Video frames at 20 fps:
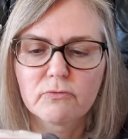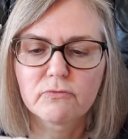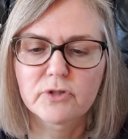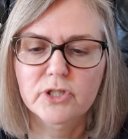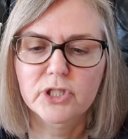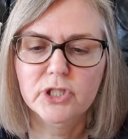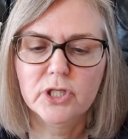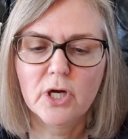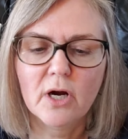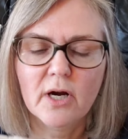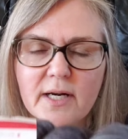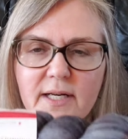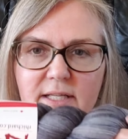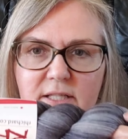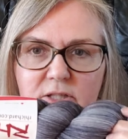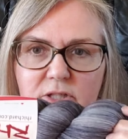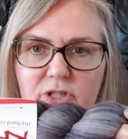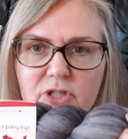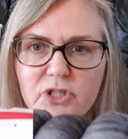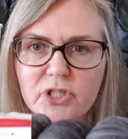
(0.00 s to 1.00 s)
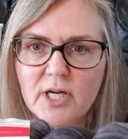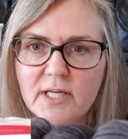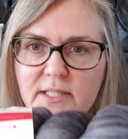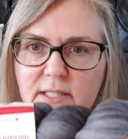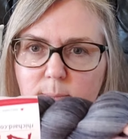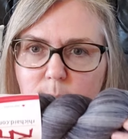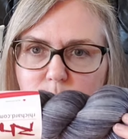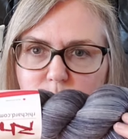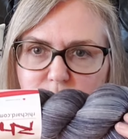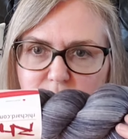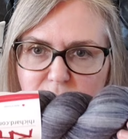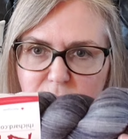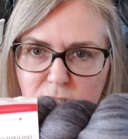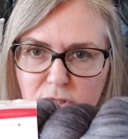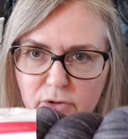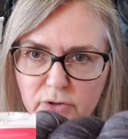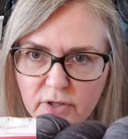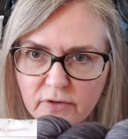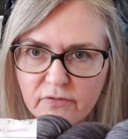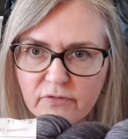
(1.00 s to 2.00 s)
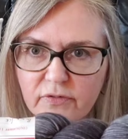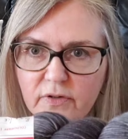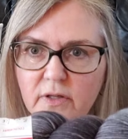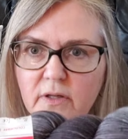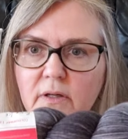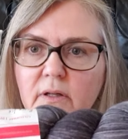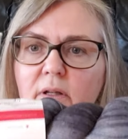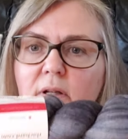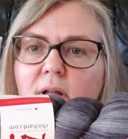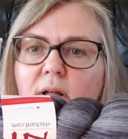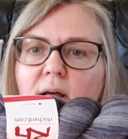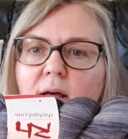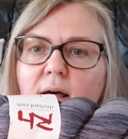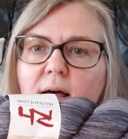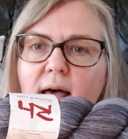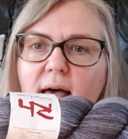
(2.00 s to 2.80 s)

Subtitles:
Rhichard is just beautiful,